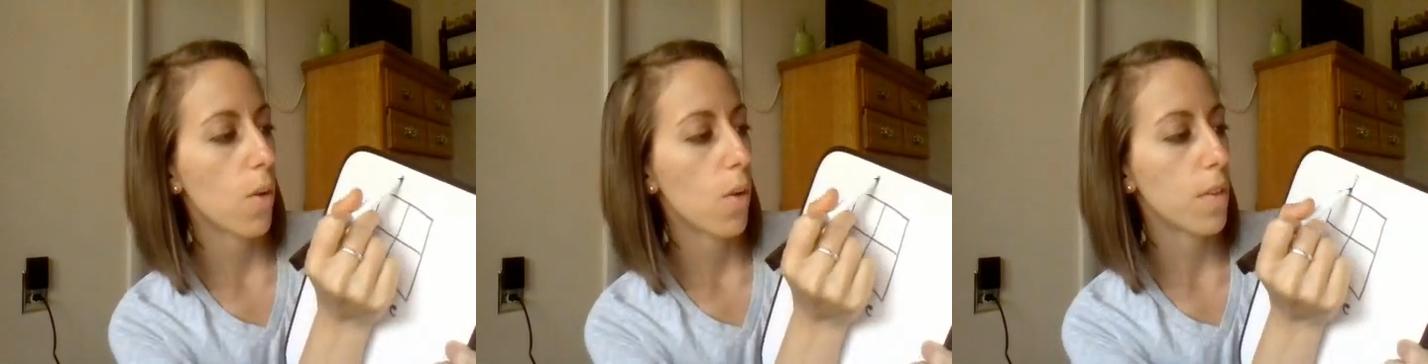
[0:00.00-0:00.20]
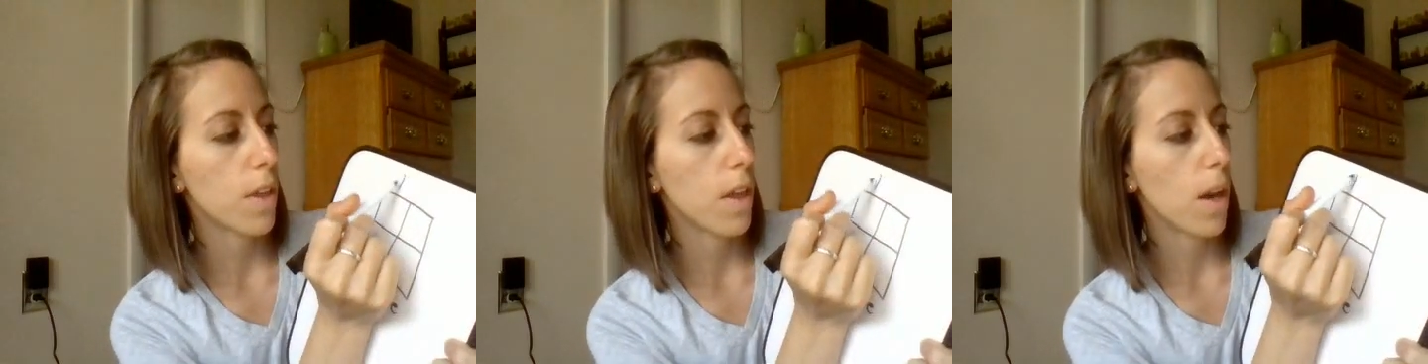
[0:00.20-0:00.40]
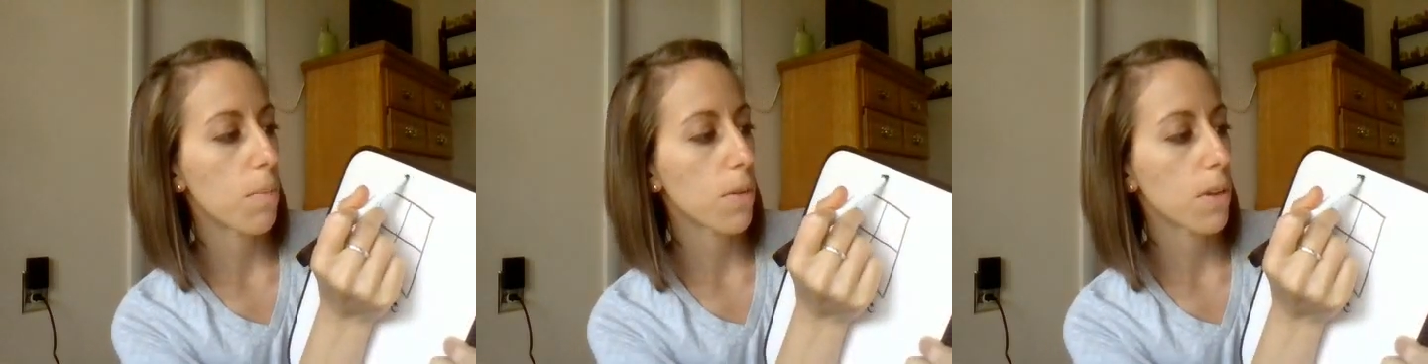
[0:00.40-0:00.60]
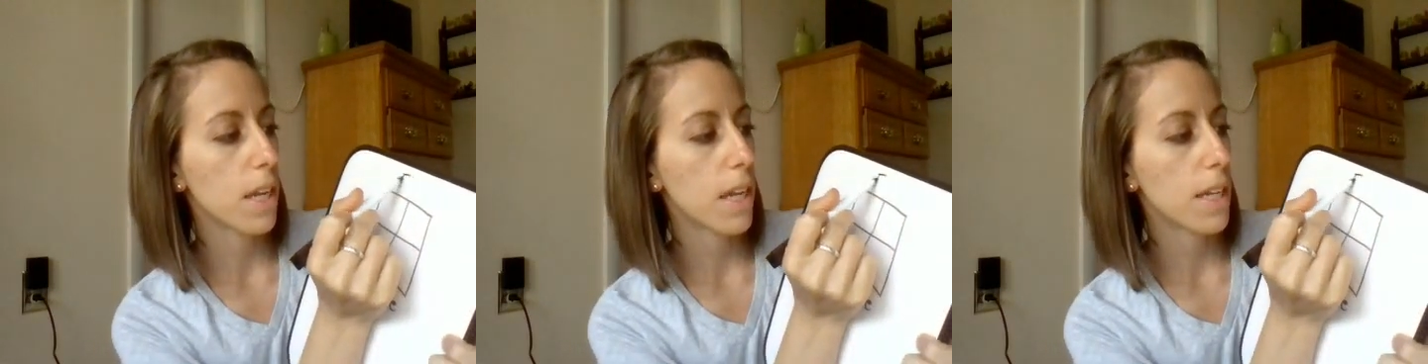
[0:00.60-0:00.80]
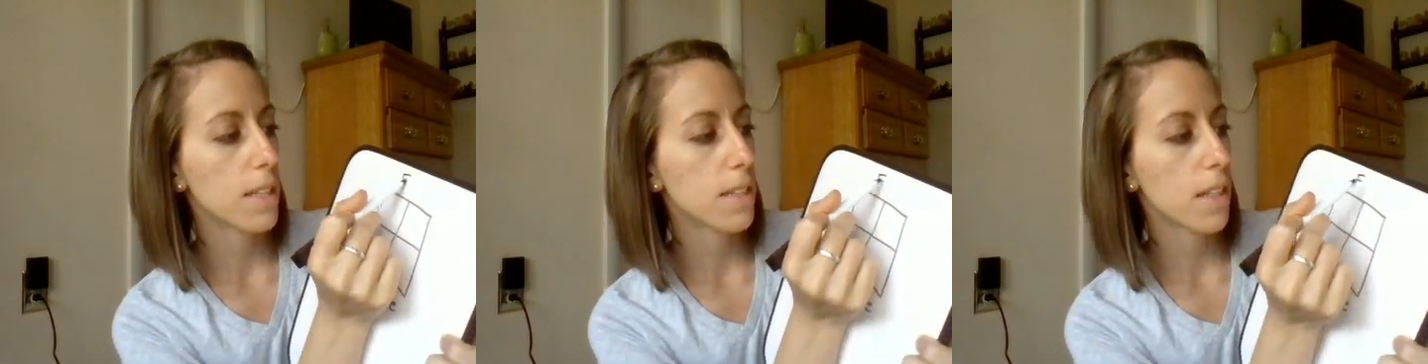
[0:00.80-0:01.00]
with the
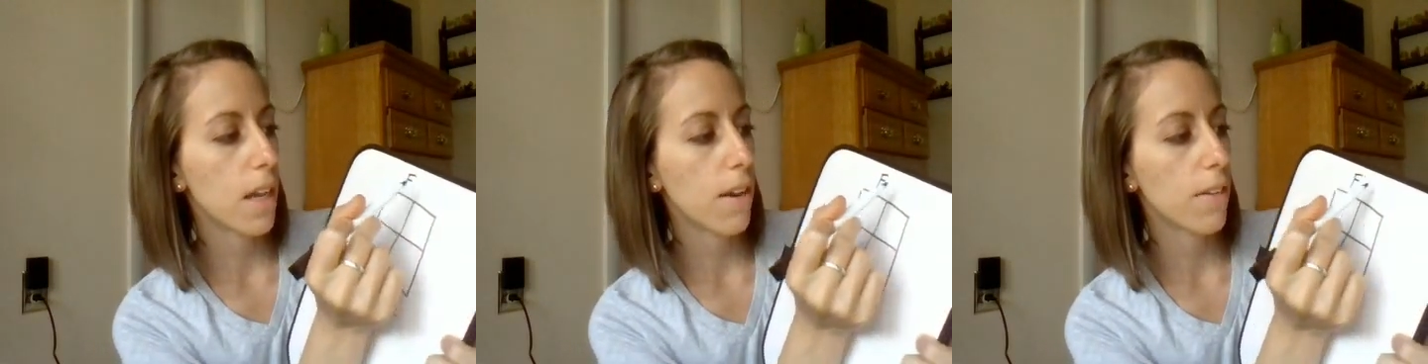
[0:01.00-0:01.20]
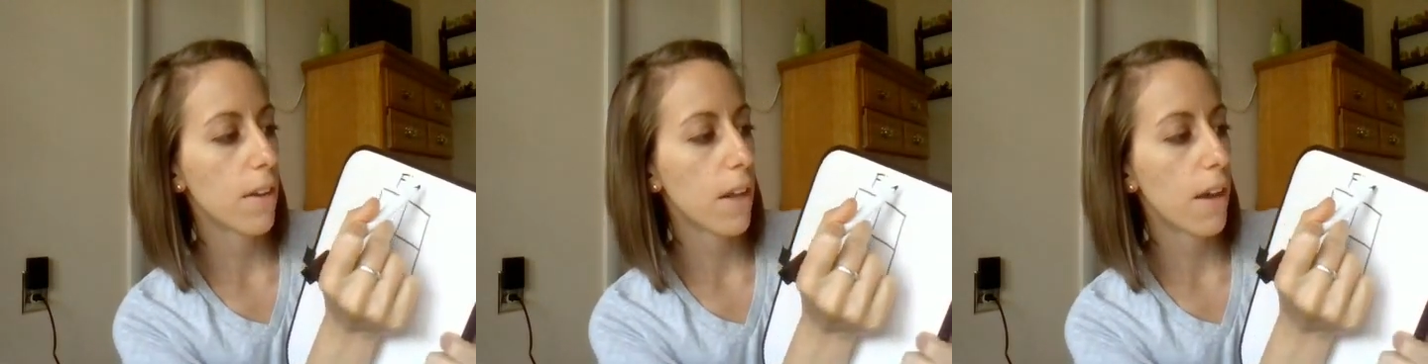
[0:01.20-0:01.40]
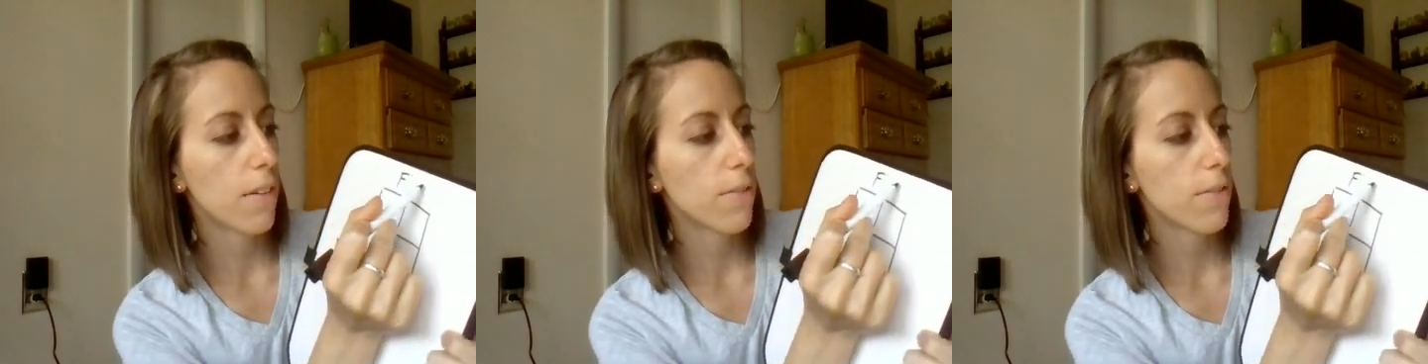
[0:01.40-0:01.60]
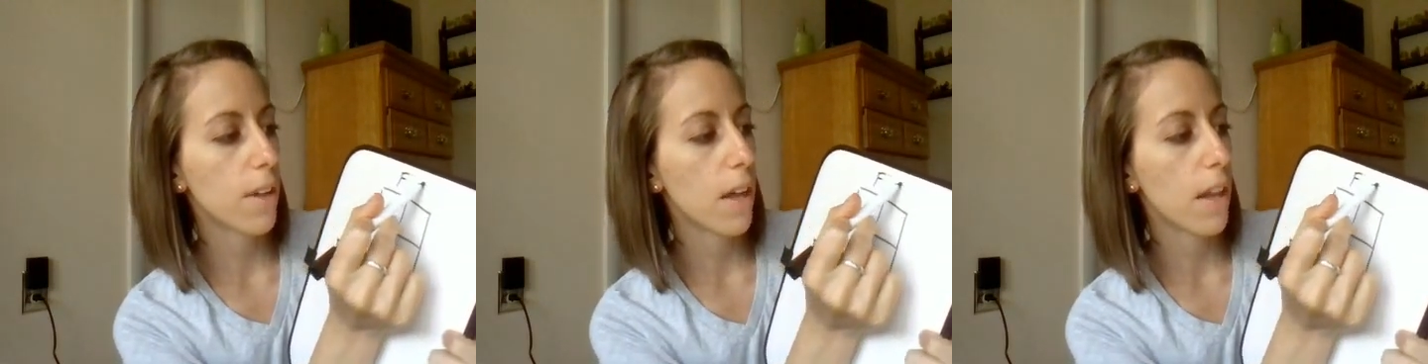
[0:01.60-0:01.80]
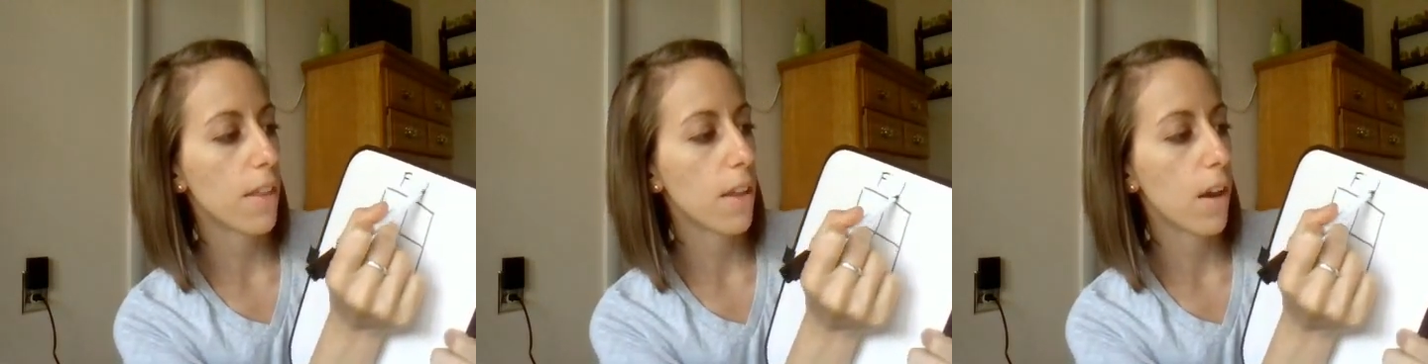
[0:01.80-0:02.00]
uppercase F
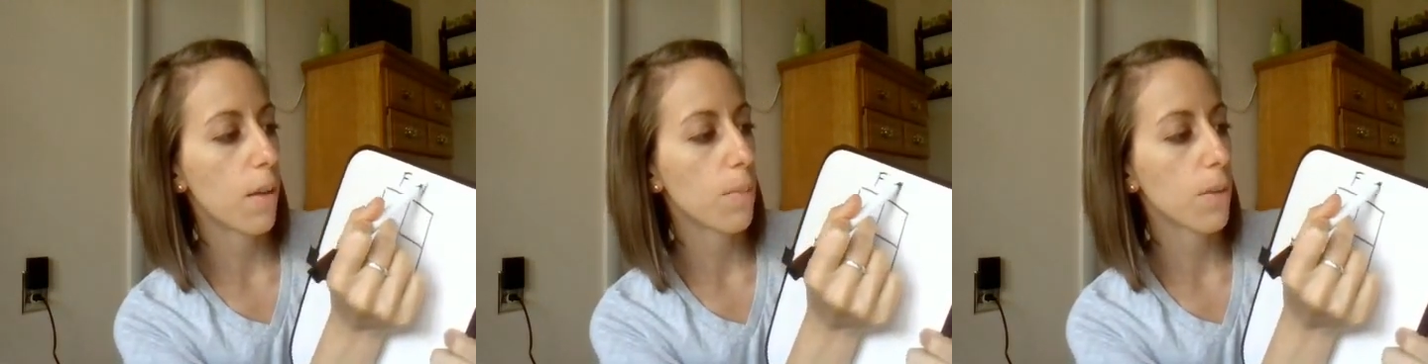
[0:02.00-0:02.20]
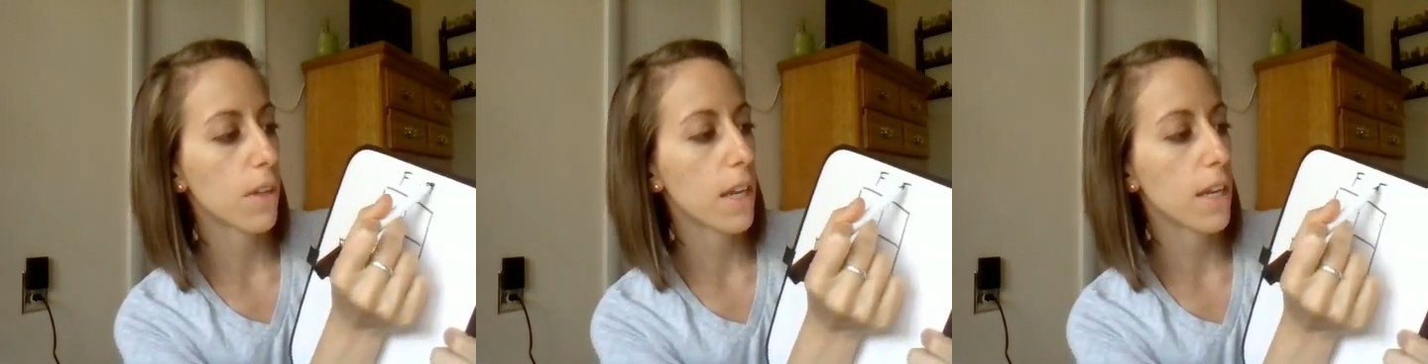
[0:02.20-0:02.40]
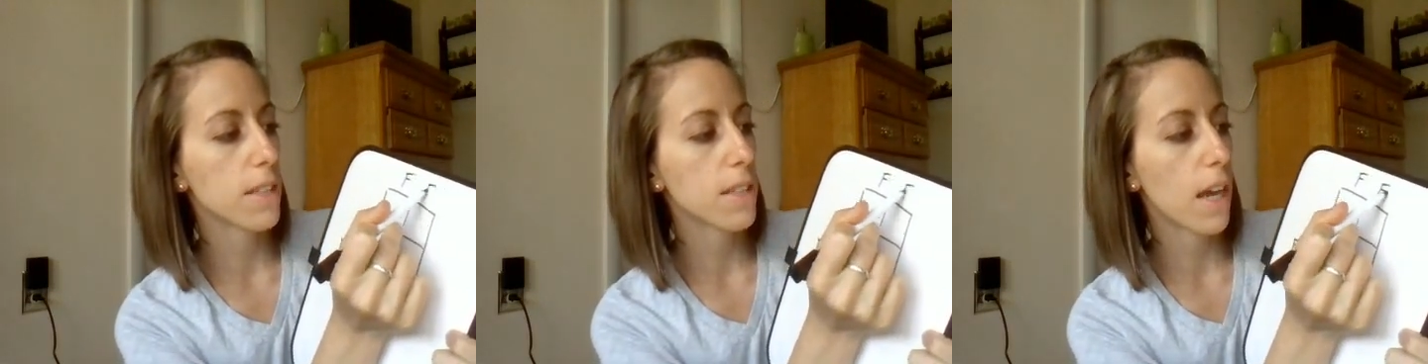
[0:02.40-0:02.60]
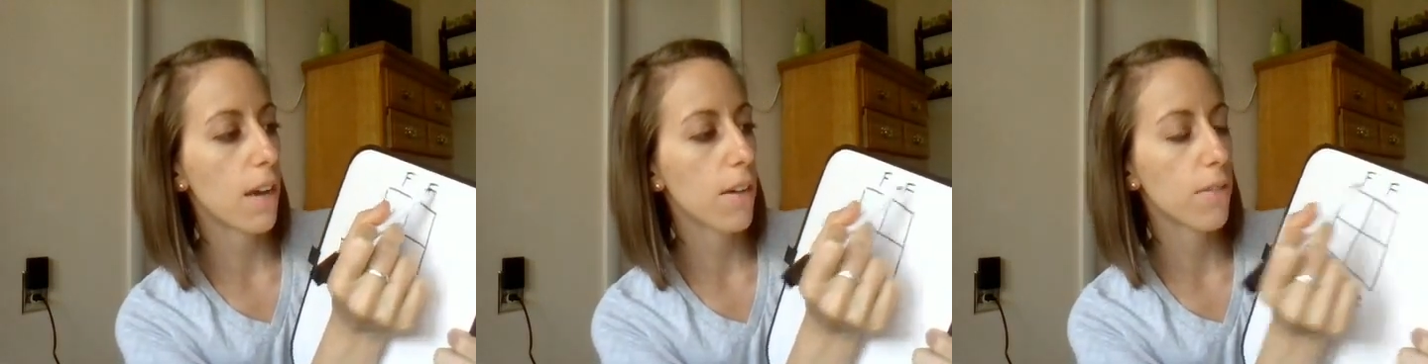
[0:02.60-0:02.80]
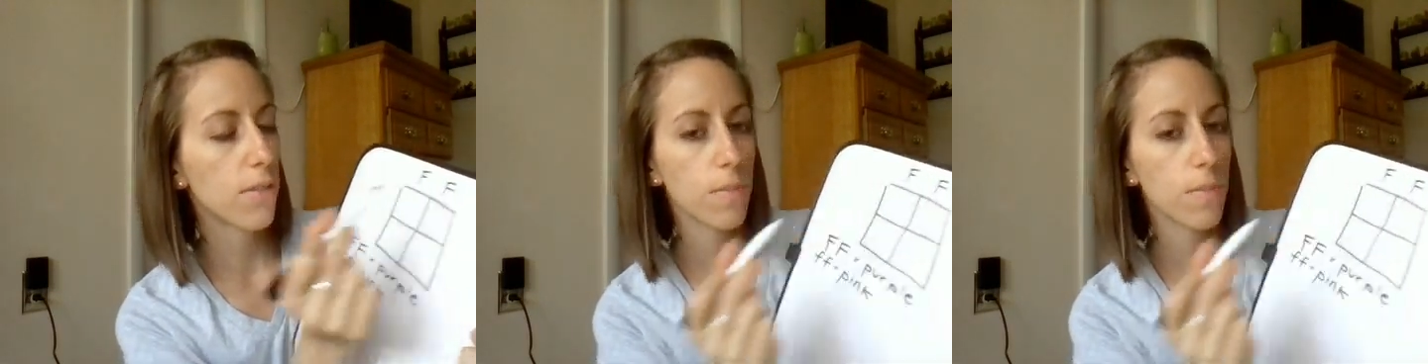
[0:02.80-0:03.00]
and the uppercase
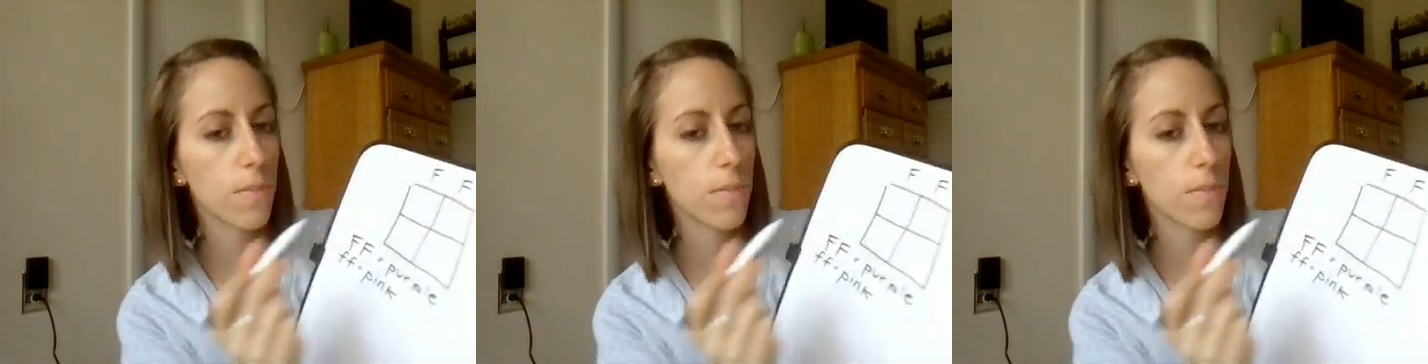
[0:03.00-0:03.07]
F.